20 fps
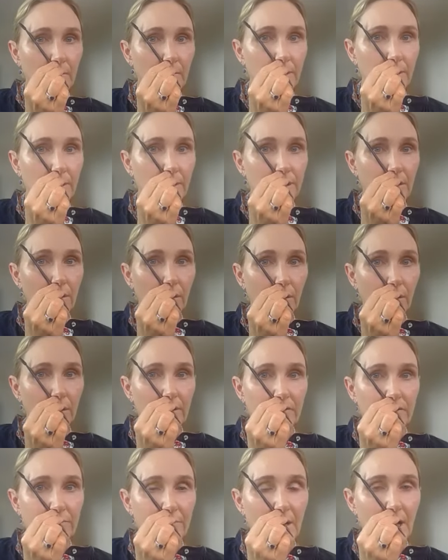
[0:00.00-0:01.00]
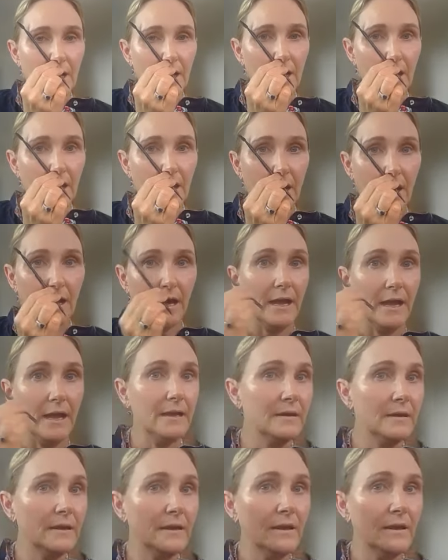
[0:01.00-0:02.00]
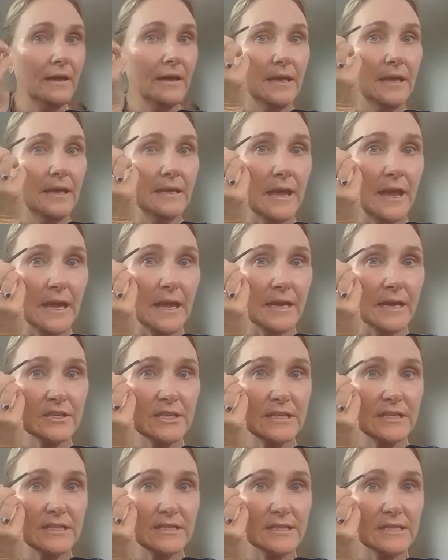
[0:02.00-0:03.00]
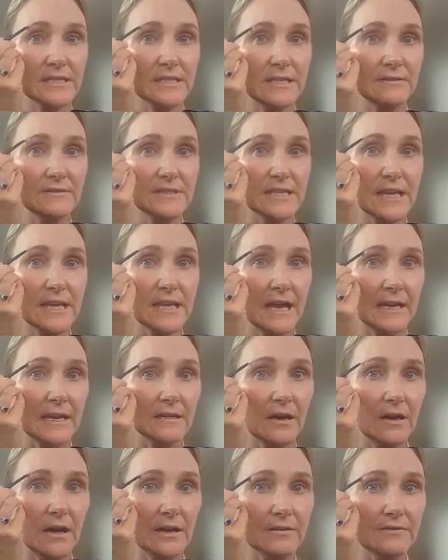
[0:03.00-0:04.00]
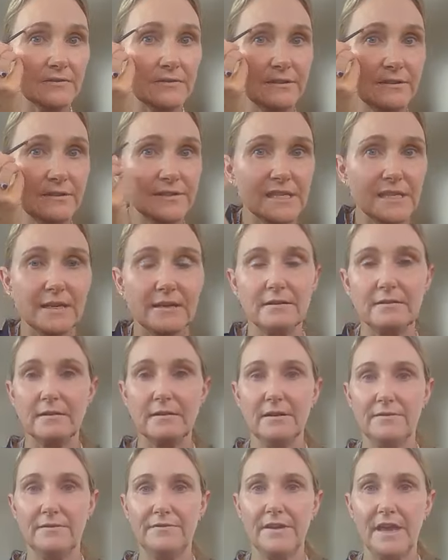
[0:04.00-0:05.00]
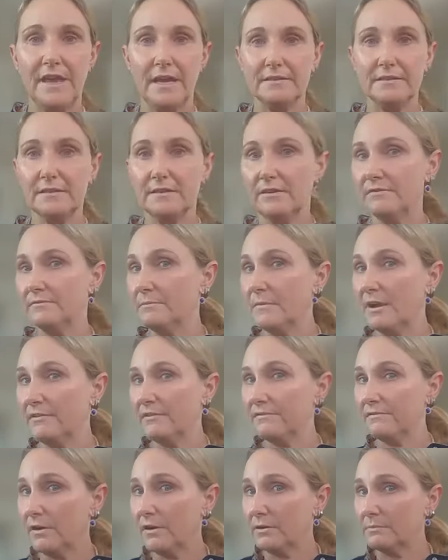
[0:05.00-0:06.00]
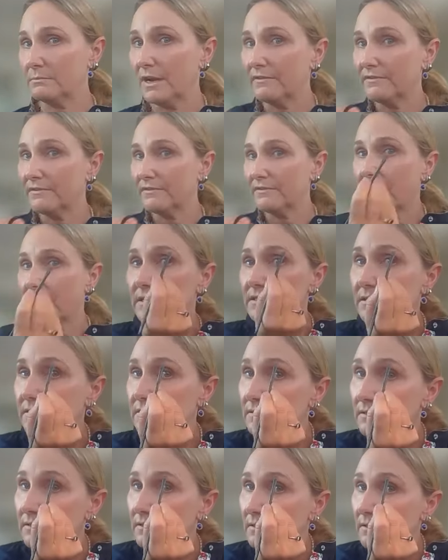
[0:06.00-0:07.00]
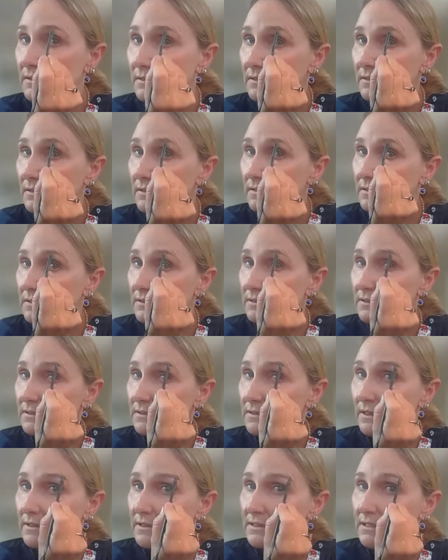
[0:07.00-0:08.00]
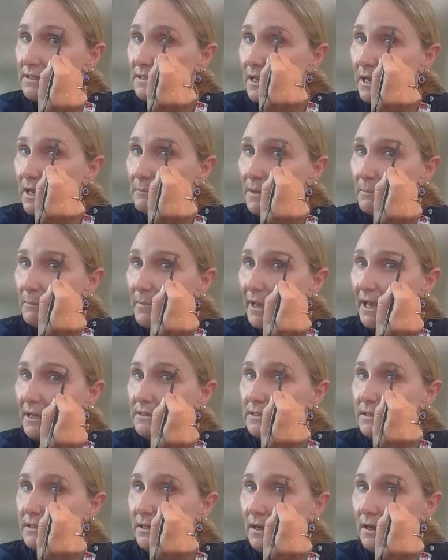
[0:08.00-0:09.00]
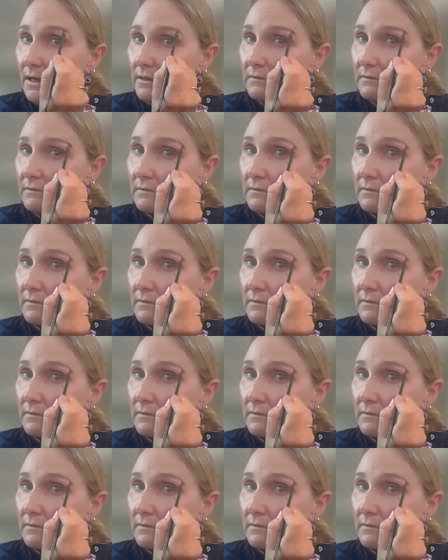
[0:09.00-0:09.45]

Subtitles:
with the corner of my eye, it actually just gives that kind of lifting effect of my on my face. So this is like my bad side.